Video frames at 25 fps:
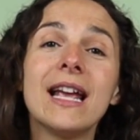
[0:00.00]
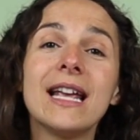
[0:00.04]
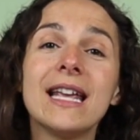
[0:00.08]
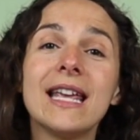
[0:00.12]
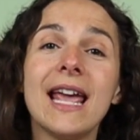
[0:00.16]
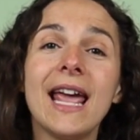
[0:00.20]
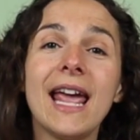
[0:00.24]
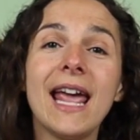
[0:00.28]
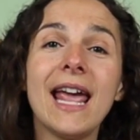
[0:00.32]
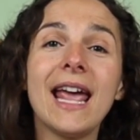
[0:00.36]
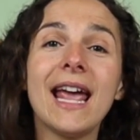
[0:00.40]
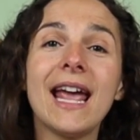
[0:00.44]

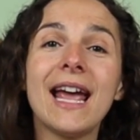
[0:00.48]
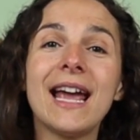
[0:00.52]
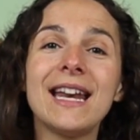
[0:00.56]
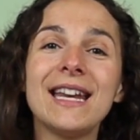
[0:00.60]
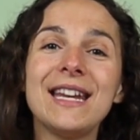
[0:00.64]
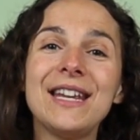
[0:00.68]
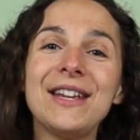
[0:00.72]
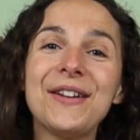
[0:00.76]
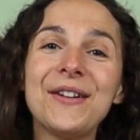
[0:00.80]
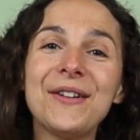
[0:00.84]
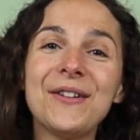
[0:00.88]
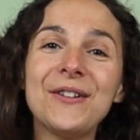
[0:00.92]

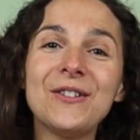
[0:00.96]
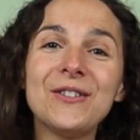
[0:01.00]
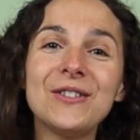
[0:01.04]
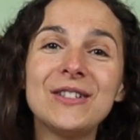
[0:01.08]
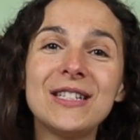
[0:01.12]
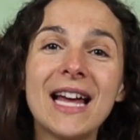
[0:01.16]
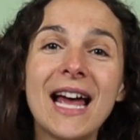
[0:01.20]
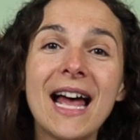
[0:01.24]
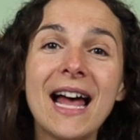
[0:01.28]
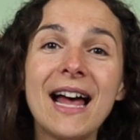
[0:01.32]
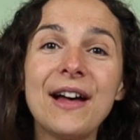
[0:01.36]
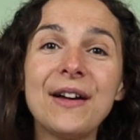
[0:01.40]
Can you
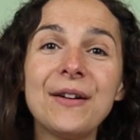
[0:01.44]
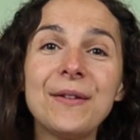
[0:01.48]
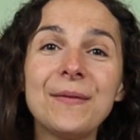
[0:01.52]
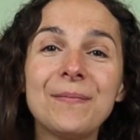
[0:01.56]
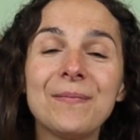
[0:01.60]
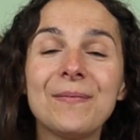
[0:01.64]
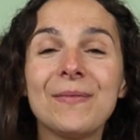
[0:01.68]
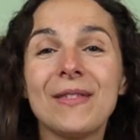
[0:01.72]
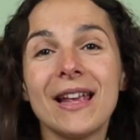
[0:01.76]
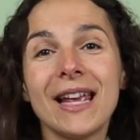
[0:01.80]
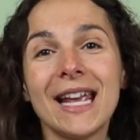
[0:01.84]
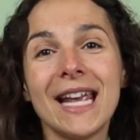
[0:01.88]
tell?
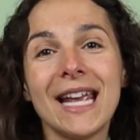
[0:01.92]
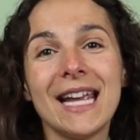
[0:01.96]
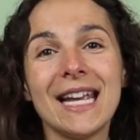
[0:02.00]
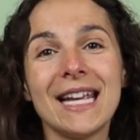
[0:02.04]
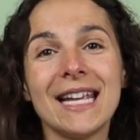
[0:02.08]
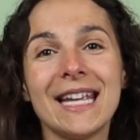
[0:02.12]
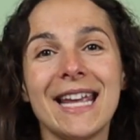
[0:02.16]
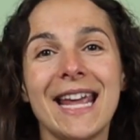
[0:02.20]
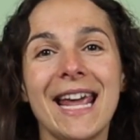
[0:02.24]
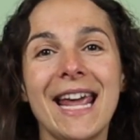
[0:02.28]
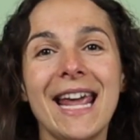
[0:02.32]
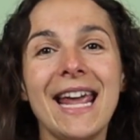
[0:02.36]

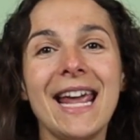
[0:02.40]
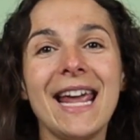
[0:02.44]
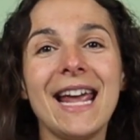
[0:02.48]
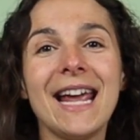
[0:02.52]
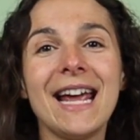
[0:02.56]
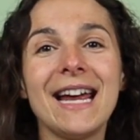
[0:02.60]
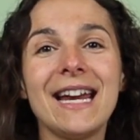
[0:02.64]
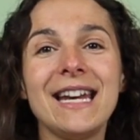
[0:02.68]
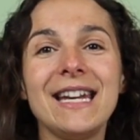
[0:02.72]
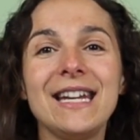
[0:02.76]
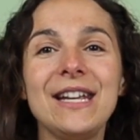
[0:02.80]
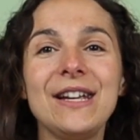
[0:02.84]

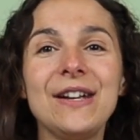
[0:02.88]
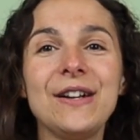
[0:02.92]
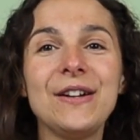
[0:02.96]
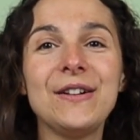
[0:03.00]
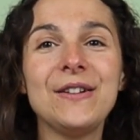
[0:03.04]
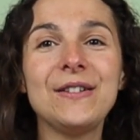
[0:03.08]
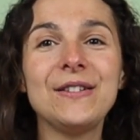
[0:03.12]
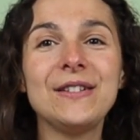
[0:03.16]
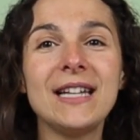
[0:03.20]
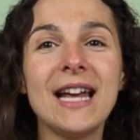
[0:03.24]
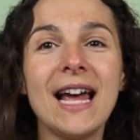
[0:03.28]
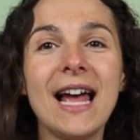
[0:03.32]
Can
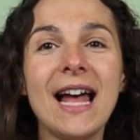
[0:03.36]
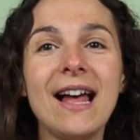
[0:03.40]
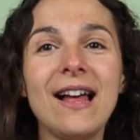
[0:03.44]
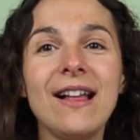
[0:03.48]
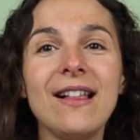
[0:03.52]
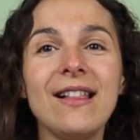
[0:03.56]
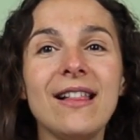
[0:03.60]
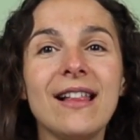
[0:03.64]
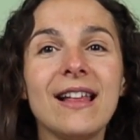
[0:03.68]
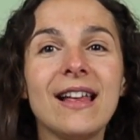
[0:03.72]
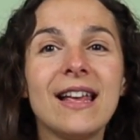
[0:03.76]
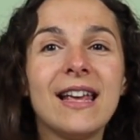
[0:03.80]
you
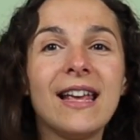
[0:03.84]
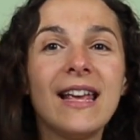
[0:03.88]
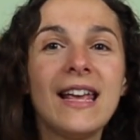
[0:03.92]
tell?